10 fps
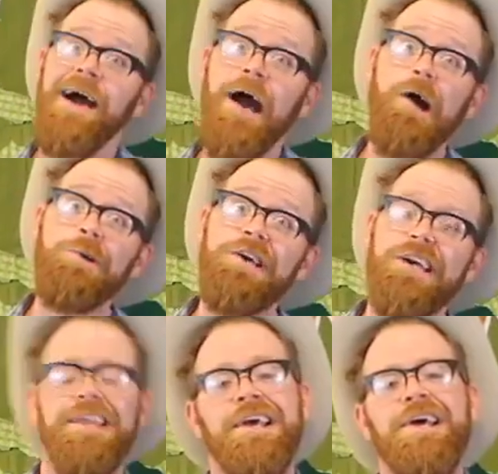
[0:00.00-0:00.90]
Oh,
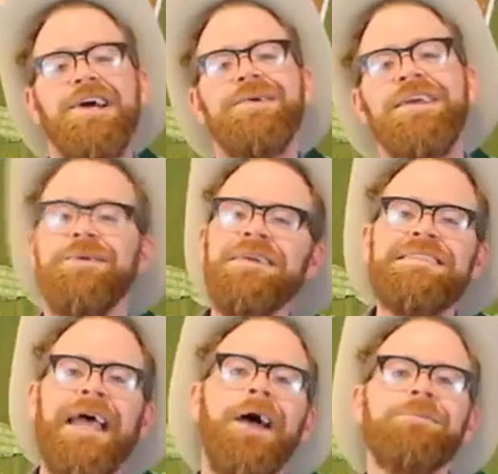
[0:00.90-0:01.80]
good. Who here wants
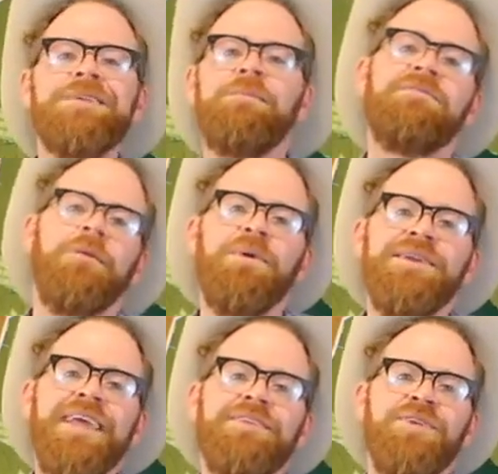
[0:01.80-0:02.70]
to help some of our
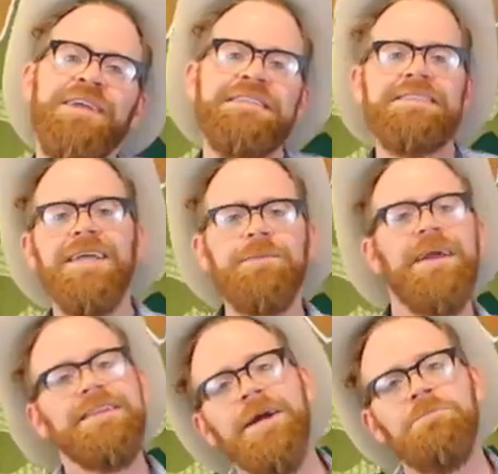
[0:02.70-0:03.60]
birthday friends
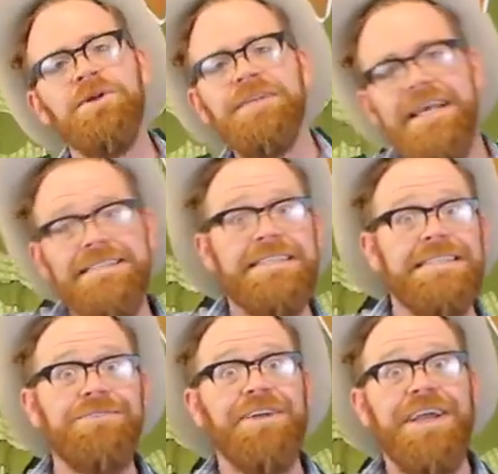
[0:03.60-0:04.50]
celebrate their birthdays this
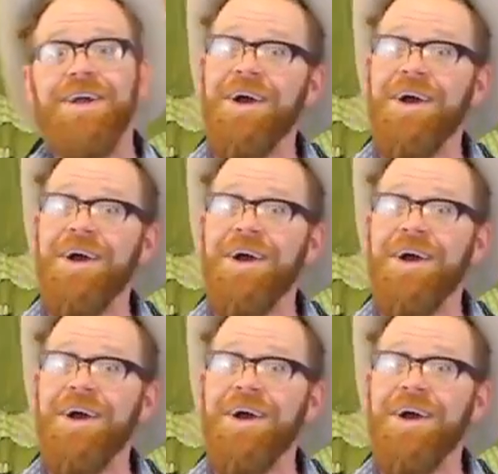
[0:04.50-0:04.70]
evening?